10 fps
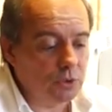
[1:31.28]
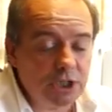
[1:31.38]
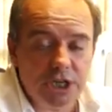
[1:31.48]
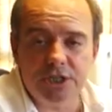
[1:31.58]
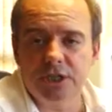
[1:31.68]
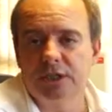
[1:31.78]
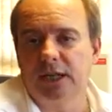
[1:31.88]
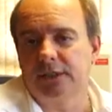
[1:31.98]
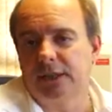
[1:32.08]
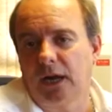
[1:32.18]
reach
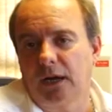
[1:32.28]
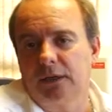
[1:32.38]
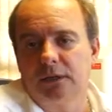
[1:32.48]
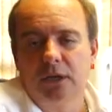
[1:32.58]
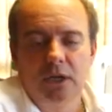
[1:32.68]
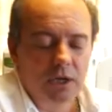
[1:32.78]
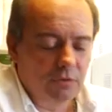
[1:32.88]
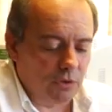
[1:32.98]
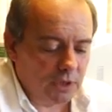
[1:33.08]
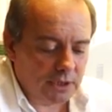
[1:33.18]
that target.
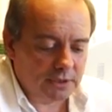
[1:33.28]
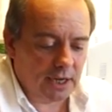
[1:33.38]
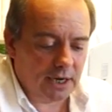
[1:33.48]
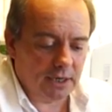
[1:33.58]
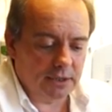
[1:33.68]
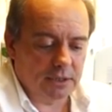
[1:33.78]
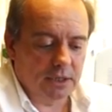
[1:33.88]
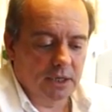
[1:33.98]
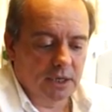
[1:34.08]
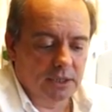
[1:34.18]
For that target,
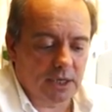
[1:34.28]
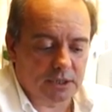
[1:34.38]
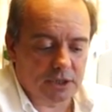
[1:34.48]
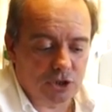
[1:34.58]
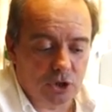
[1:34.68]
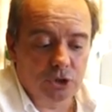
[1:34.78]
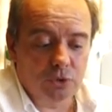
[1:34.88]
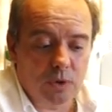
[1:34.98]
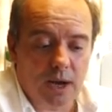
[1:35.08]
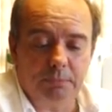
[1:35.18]
that is going
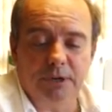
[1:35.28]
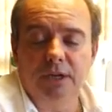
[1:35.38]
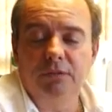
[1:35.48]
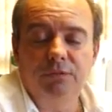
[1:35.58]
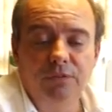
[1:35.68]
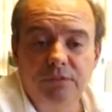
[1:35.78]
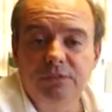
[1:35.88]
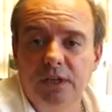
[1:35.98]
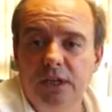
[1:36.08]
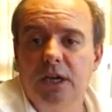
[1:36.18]
to happen in
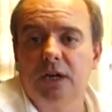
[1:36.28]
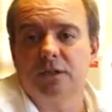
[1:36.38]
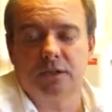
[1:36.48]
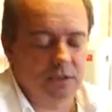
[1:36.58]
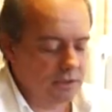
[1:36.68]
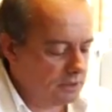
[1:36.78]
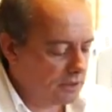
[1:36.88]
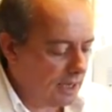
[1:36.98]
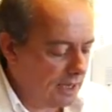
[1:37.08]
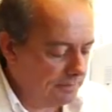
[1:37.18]
15 years
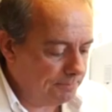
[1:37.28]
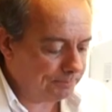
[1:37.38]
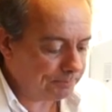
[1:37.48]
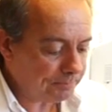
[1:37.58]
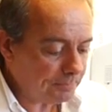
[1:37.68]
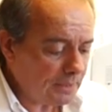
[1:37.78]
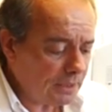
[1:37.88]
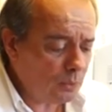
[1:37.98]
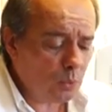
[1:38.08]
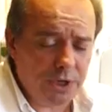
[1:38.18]
time,
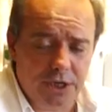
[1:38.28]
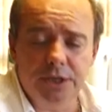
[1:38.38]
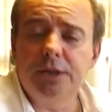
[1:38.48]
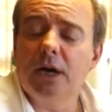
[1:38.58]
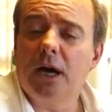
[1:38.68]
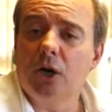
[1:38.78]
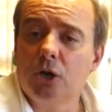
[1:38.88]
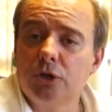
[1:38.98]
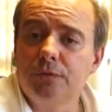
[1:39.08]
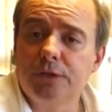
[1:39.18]
we need a
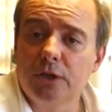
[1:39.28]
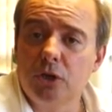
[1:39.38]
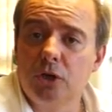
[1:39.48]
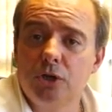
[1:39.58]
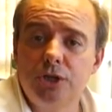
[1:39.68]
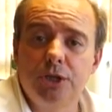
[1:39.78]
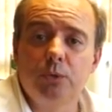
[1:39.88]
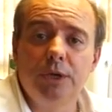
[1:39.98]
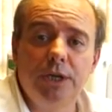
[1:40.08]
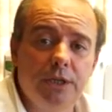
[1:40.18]
lot of technology.
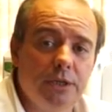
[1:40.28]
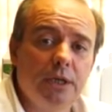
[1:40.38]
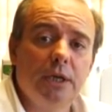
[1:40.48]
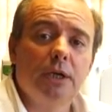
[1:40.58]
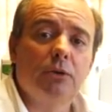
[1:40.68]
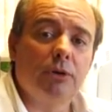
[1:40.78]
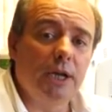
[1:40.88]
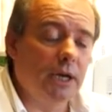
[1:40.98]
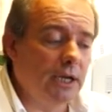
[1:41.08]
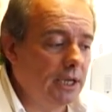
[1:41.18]
We need
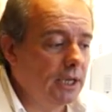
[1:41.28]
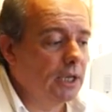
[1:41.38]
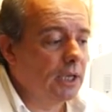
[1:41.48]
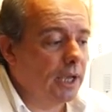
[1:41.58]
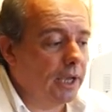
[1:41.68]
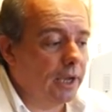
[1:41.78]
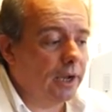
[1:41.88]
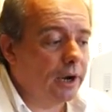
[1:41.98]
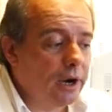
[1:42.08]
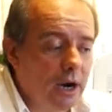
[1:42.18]
really
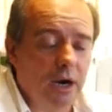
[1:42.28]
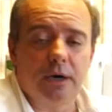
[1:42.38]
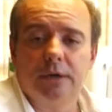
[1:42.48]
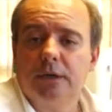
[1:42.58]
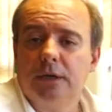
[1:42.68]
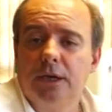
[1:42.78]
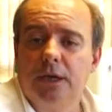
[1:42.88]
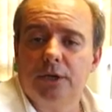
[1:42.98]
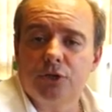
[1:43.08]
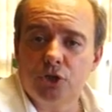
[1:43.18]
hard,
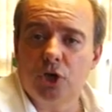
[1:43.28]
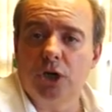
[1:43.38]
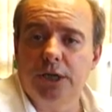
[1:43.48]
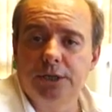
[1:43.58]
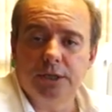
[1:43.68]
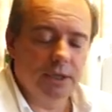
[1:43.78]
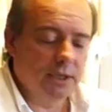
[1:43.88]
solid